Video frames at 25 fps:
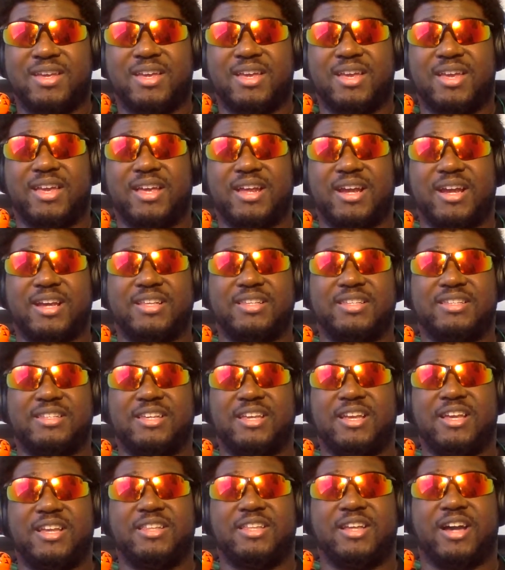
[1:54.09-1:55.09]
And I can
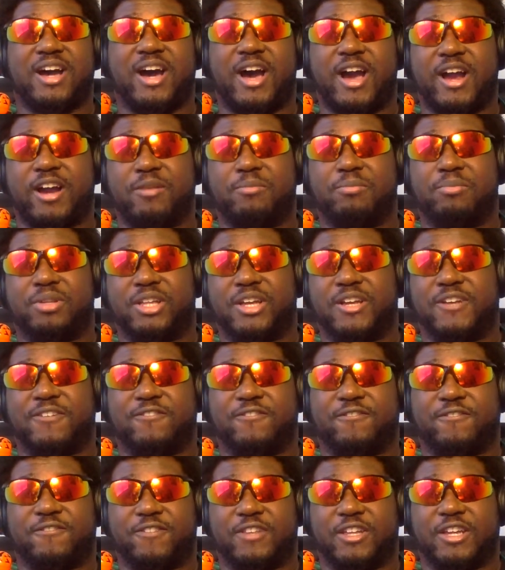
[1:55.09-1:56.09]
see the Iron Blood
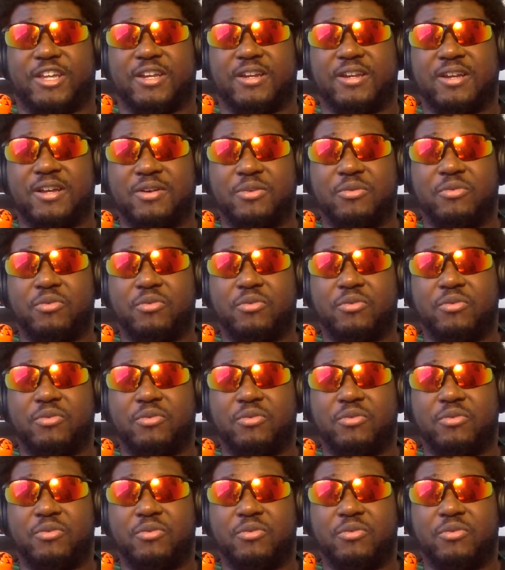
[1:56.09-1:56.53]
fleet